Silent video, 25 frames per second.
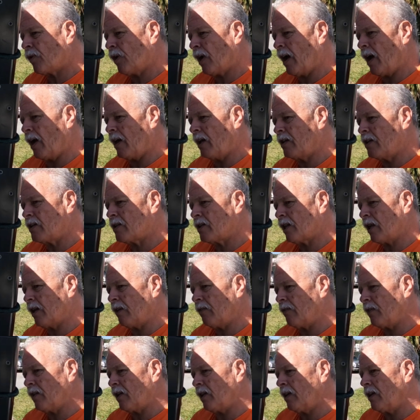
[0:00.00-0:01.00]
for added
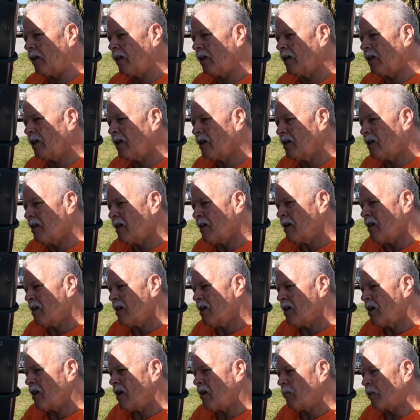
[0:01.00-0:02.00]
safety,
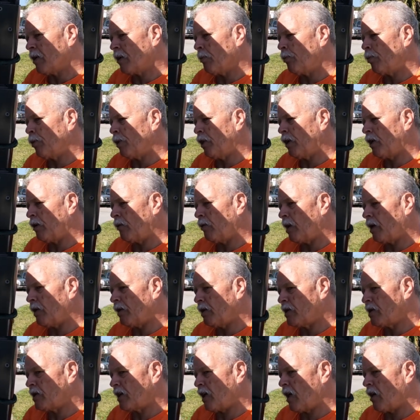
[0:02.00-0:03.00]
I'm going to put it
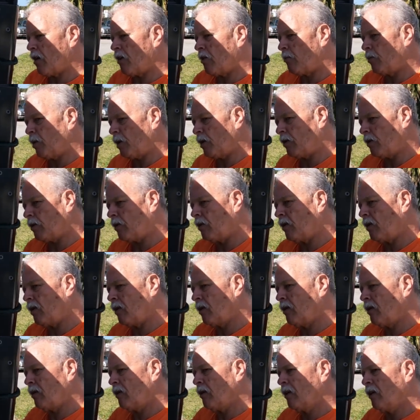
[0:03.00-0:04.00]
around this carabiner
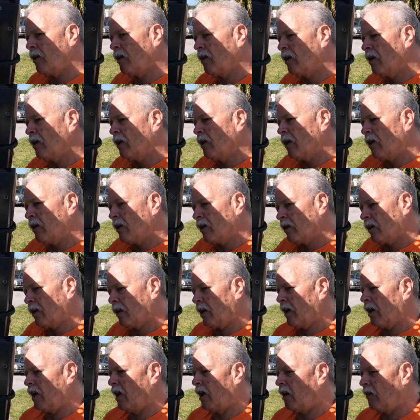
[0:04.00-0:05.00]

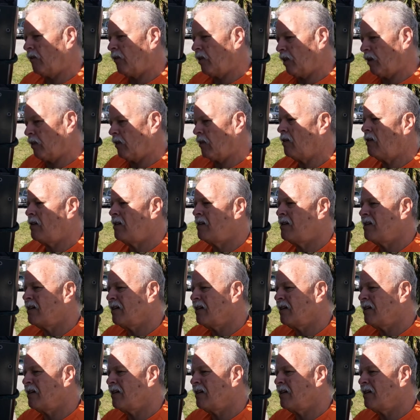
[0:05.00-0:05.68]
that I have here.